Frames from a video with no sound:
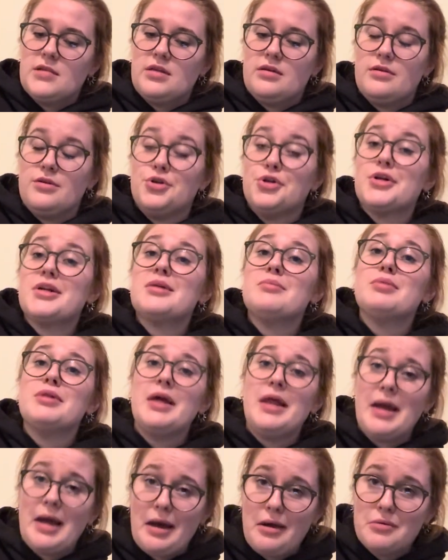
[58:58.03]
you're gonna
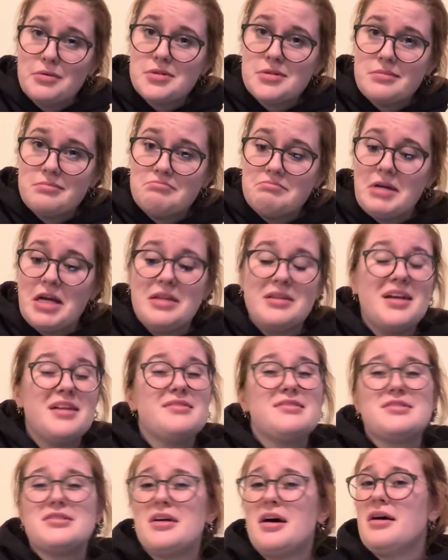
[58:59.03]
bleed out, and
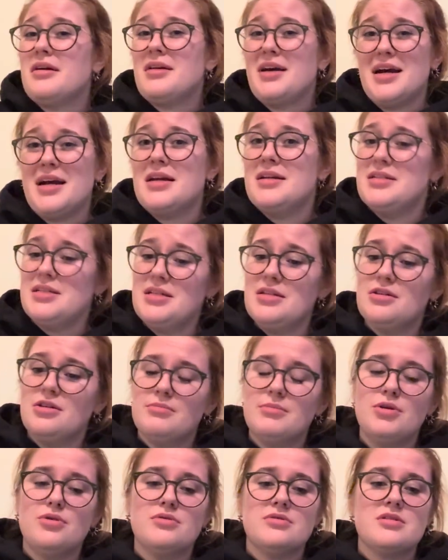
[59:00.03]
that's not ideal
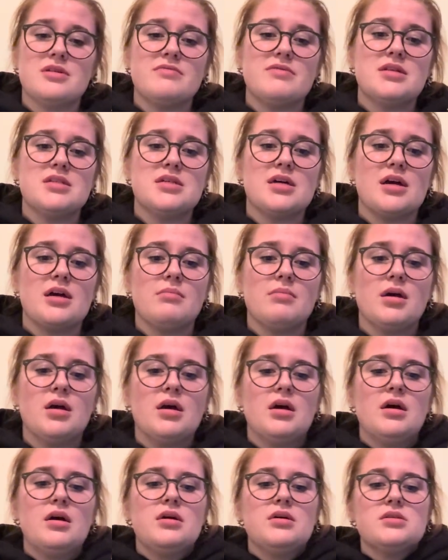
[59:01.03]
most of the time.
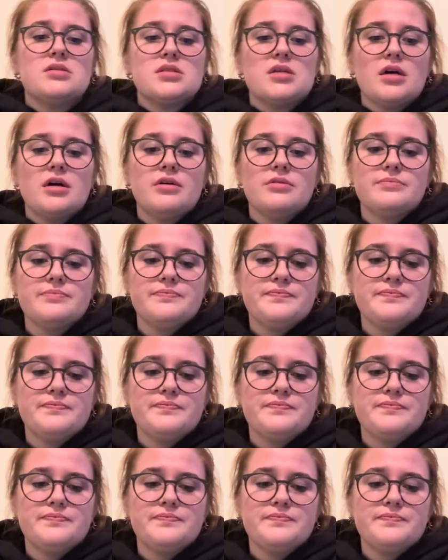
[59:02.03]
So